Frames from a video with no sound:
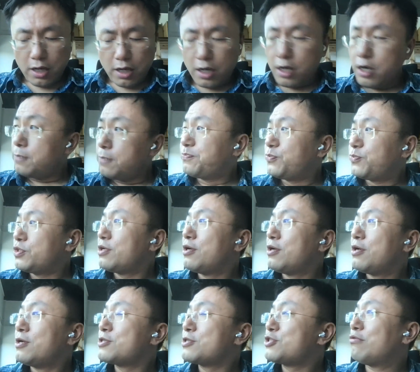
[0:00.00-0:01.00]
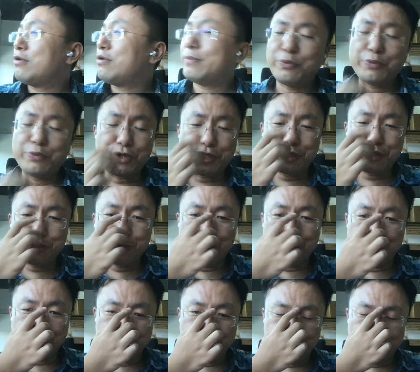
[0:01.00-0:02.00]
Um, Still one more week
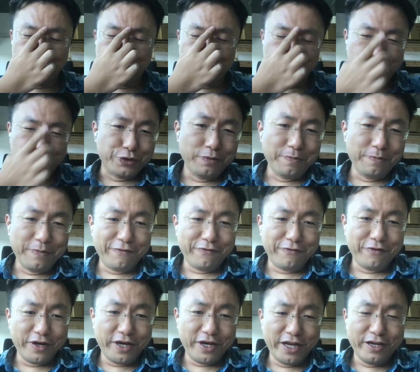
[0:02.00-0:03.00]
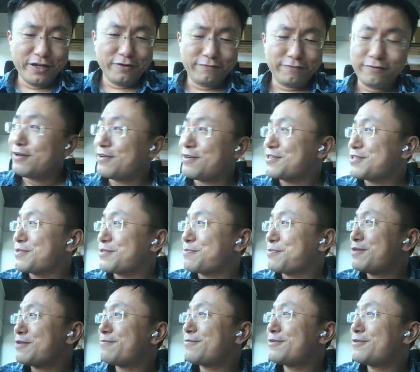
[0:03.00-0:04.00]
to go before end of
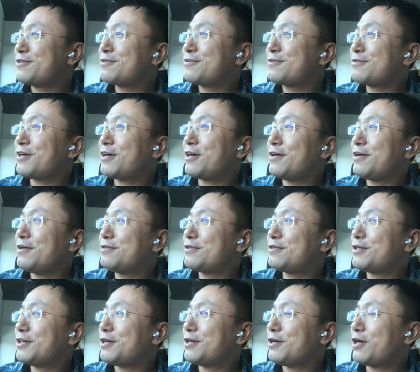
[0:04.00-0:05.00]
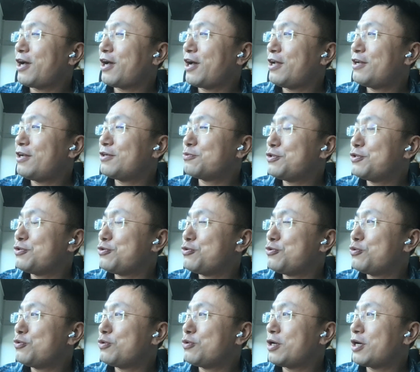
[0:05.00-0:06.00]
September, and
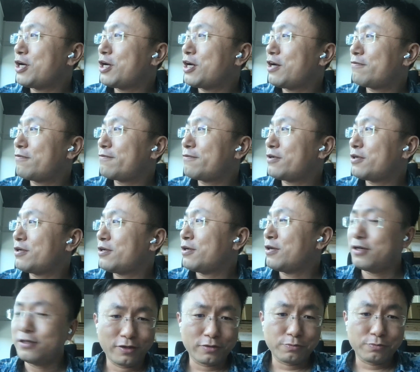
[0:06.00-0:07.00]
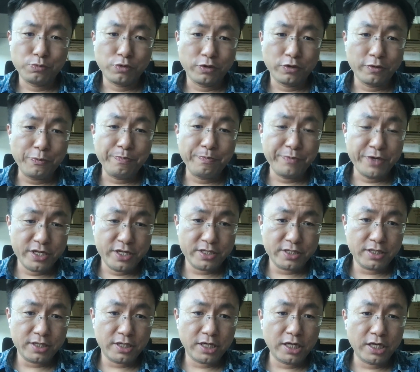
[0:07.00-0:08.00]
we do have a lot more
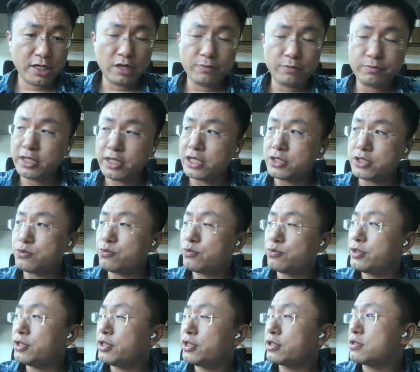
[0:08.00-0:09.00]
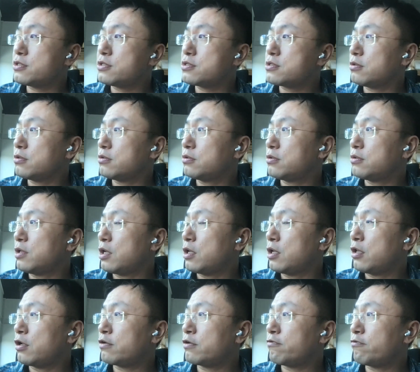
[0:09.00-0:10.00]
meetings lined up next week, so
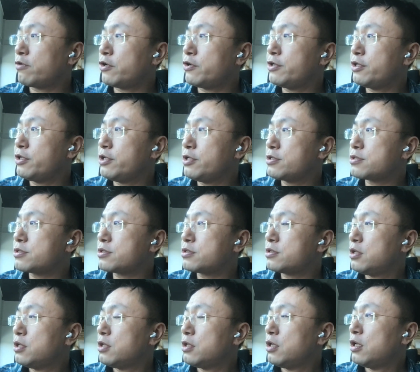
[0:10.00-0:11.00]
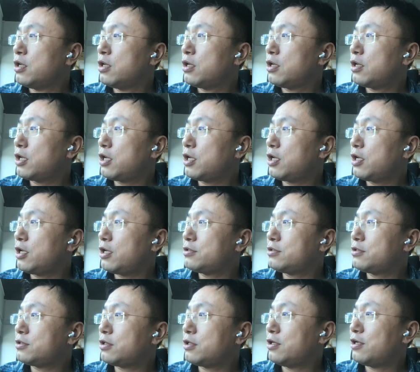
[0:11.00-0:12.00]
a lot of learnings,
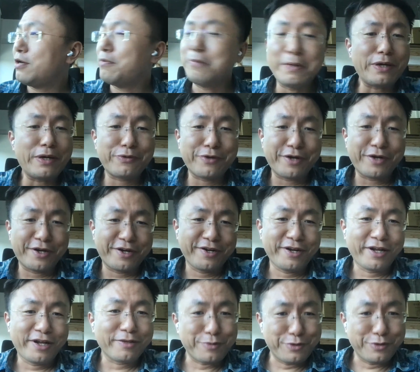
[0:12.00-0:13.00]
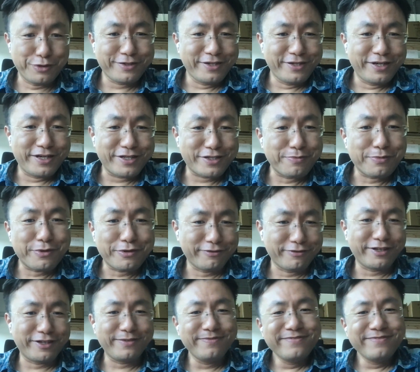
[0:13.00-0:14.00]
and maybe I'll write another book at some point
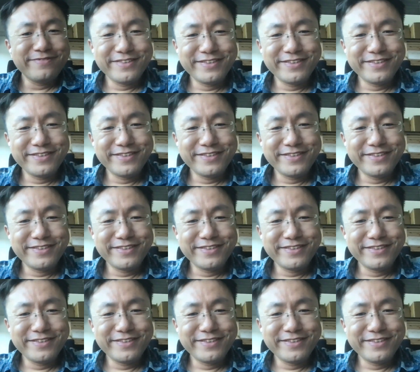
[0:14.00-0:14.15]
in time.